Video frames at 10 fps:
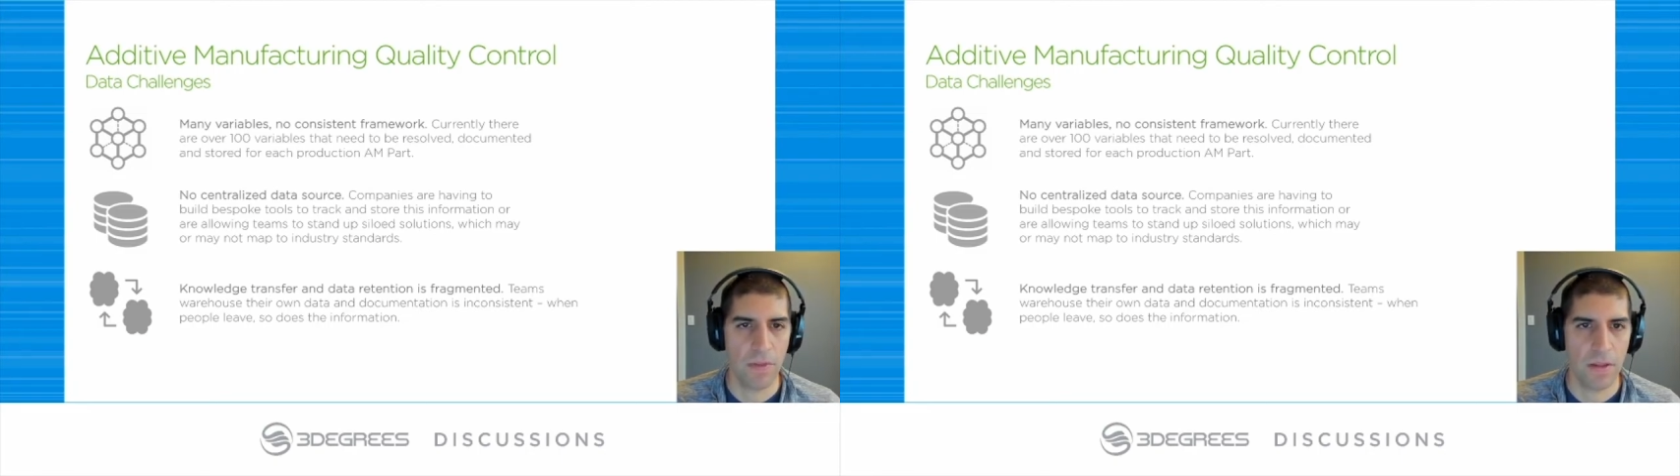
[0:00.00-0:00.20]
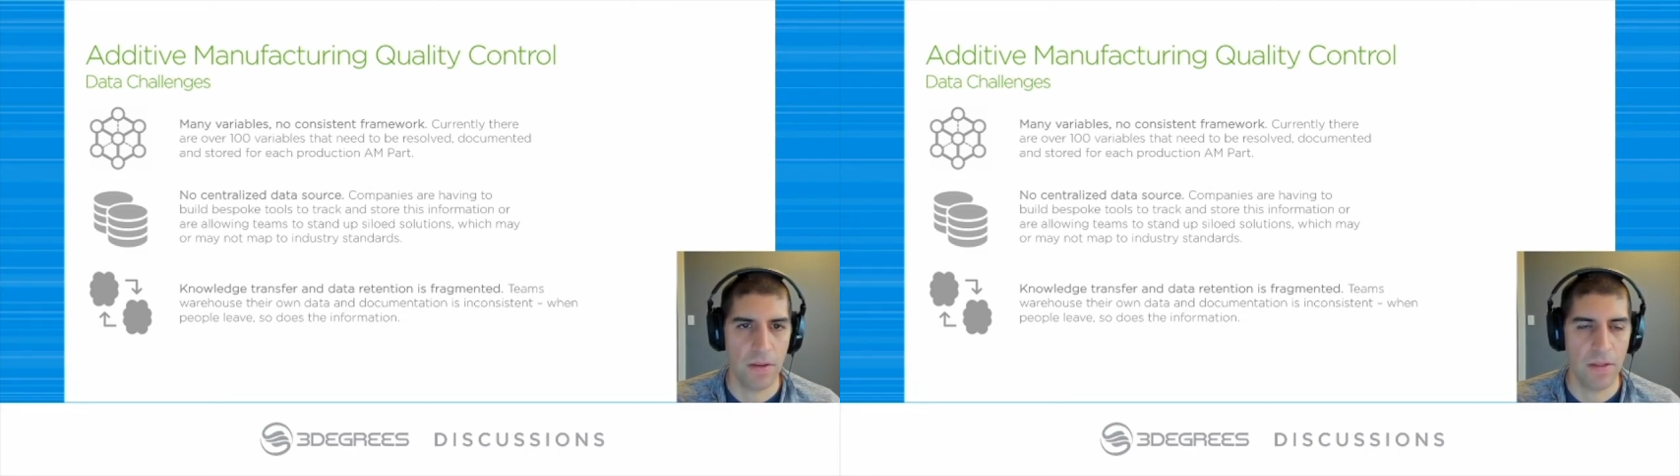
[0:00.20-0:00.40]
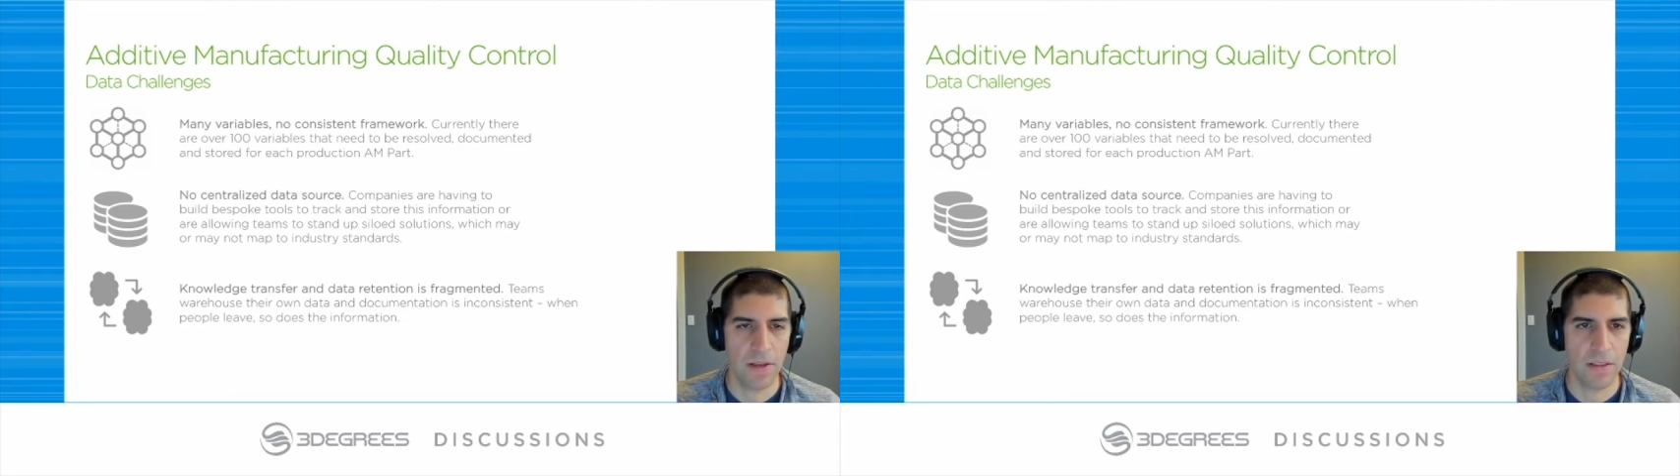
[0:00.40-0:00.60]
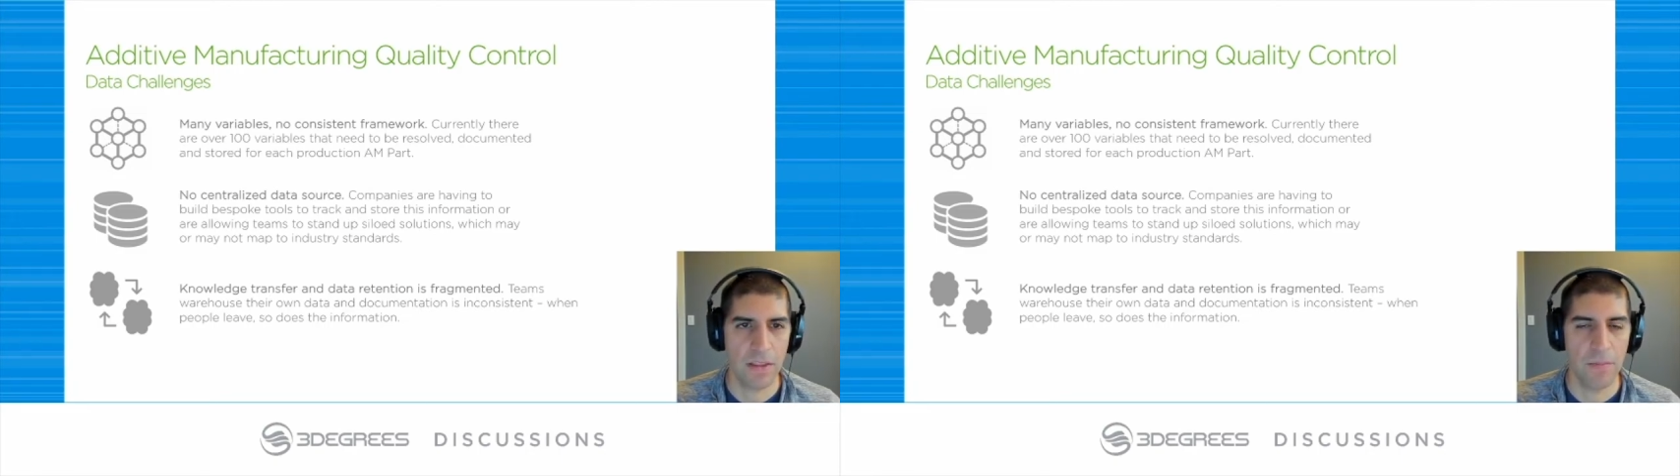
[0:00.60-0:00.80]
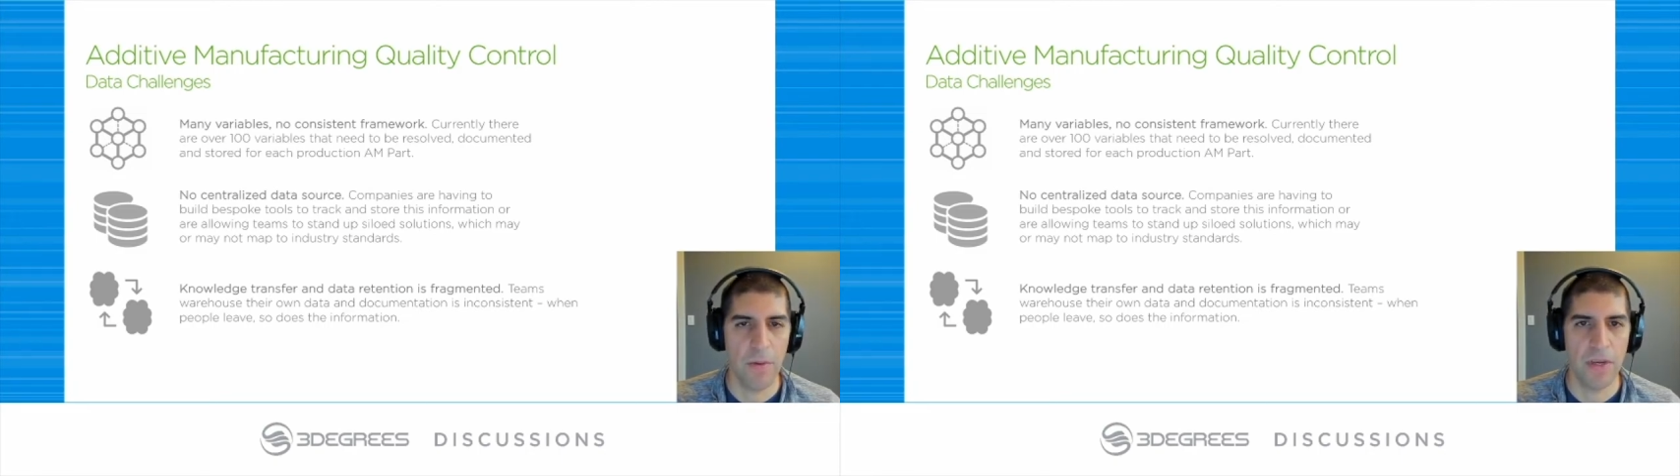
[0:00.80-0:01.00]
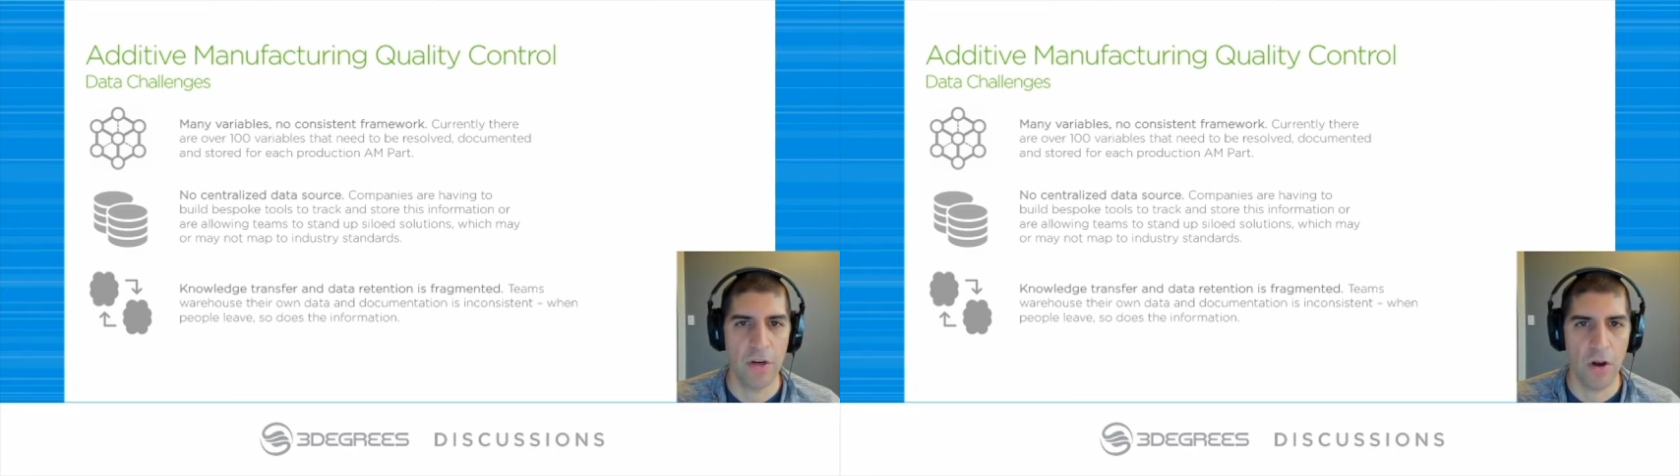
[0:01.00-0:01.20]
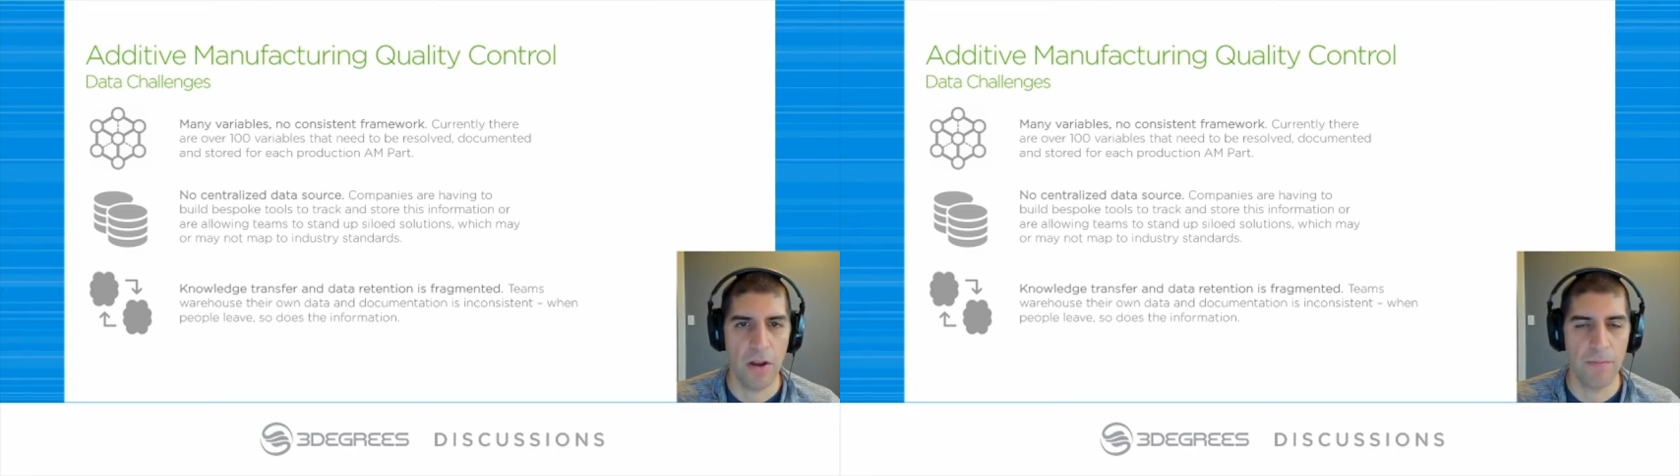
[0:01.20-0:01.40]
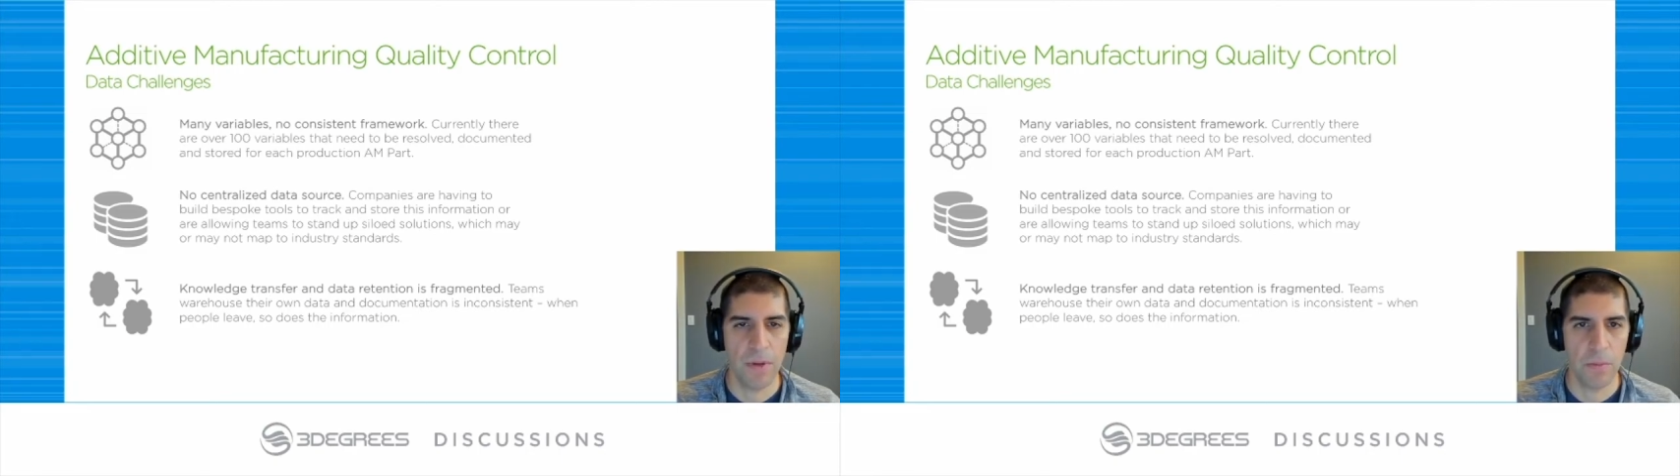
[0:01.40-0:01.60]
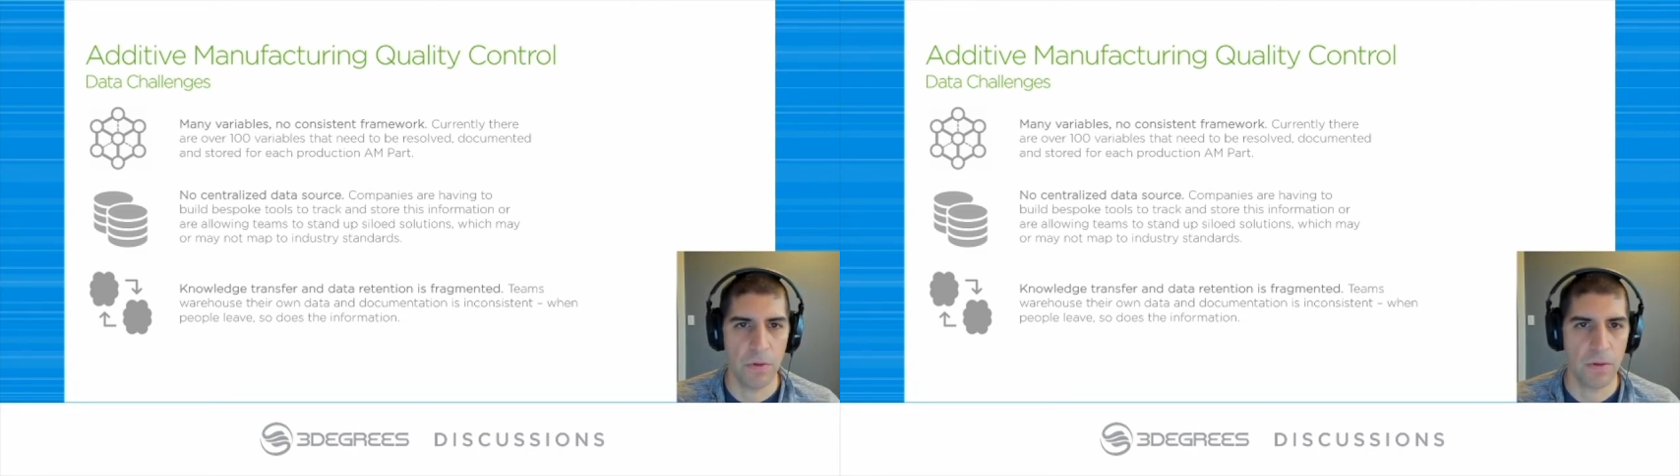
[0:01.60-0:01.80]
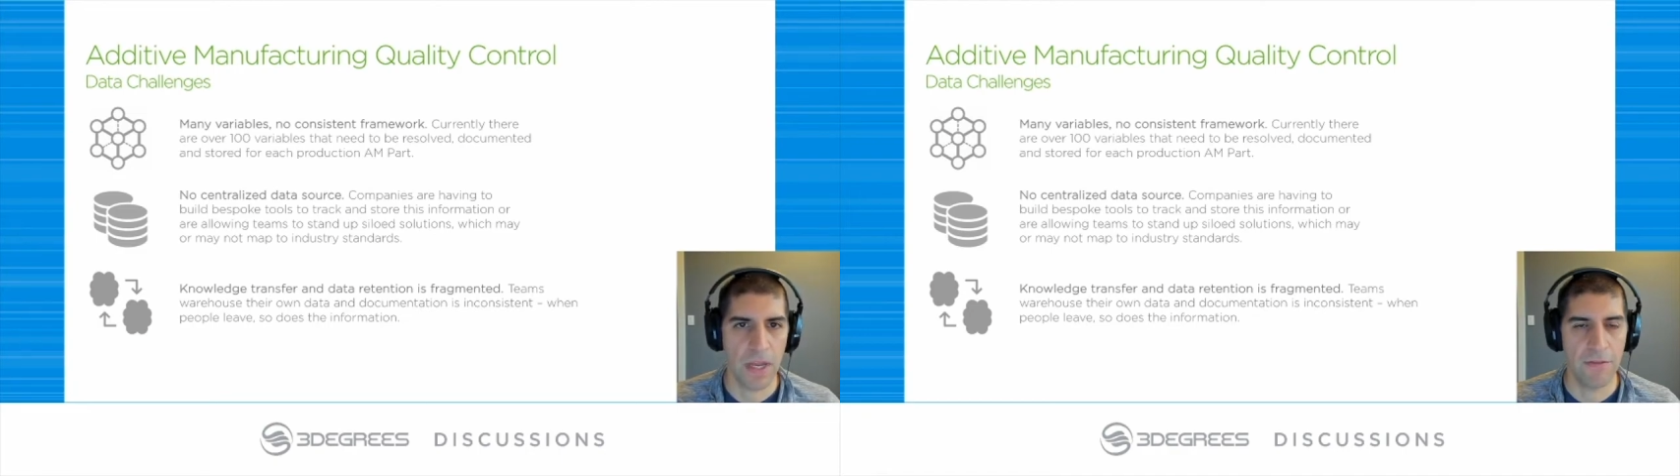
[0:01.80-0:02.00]
like the moment you go on
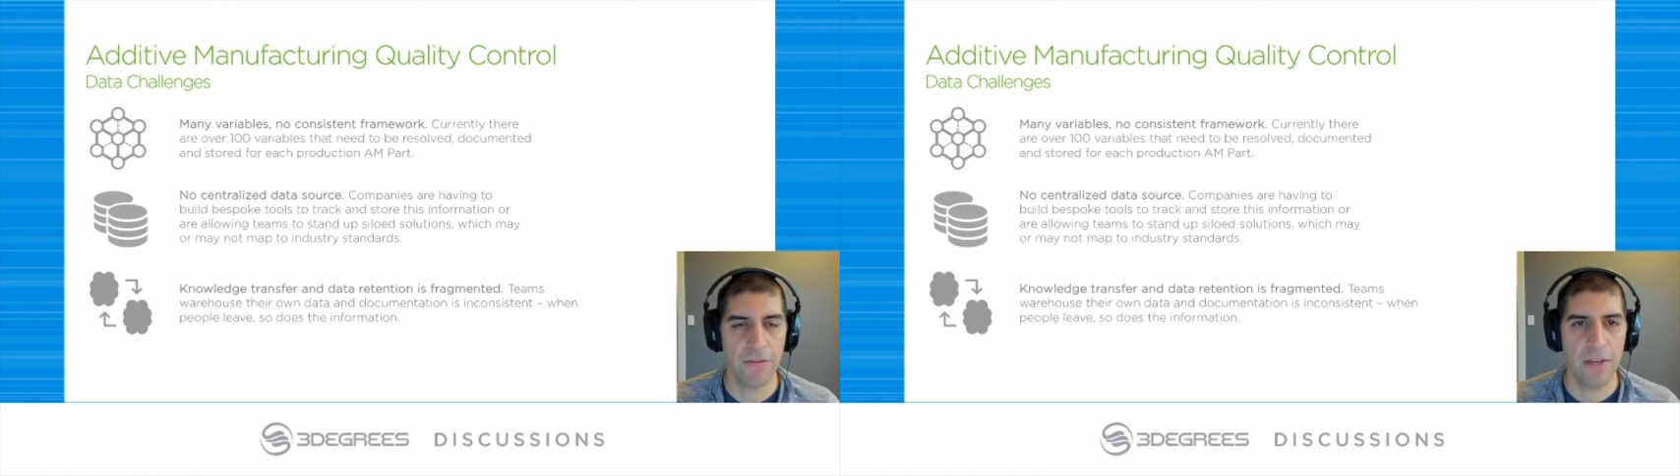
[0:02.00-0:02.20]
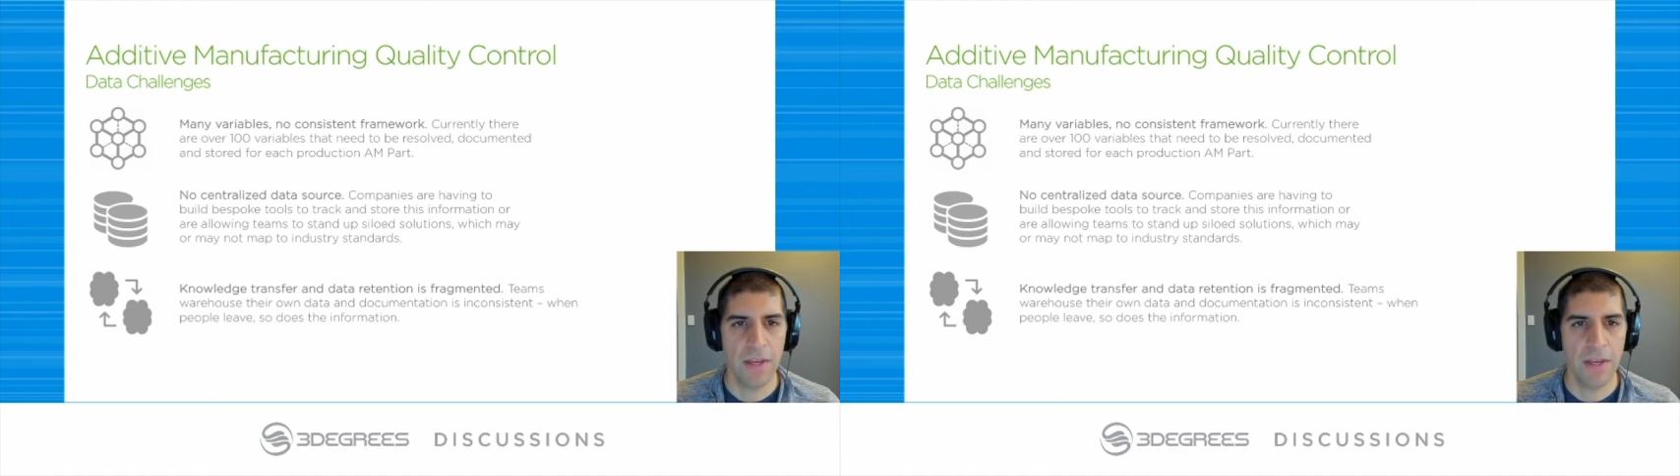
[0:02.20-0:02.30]
people kind of